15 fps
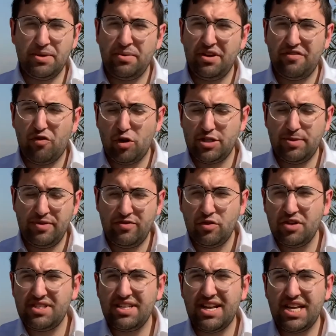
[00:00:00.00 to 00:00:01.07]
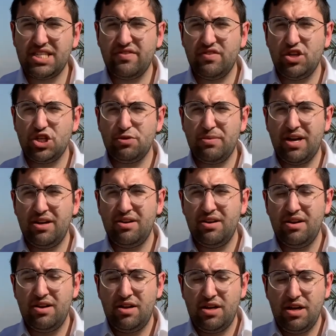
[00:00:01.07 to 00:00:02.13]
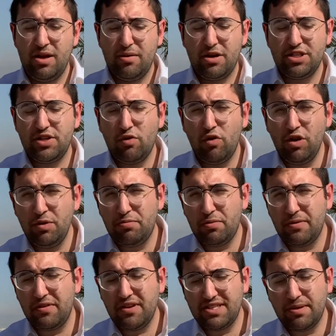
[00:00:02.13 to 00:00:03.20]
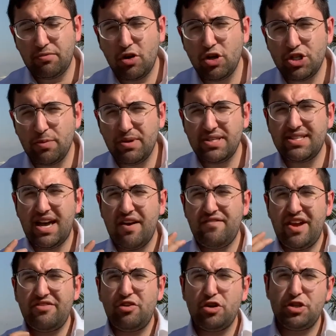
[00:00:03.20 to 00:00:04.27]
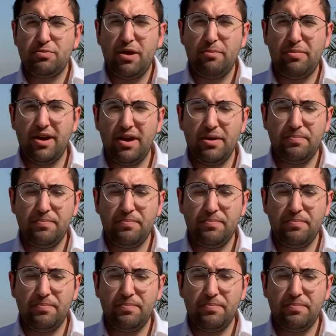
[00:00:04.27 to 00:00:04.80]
to force them, even though they said Nasav and Ishma? Because they were only prepared to accept Torah Shebechsav, not Torah Shebal Peh.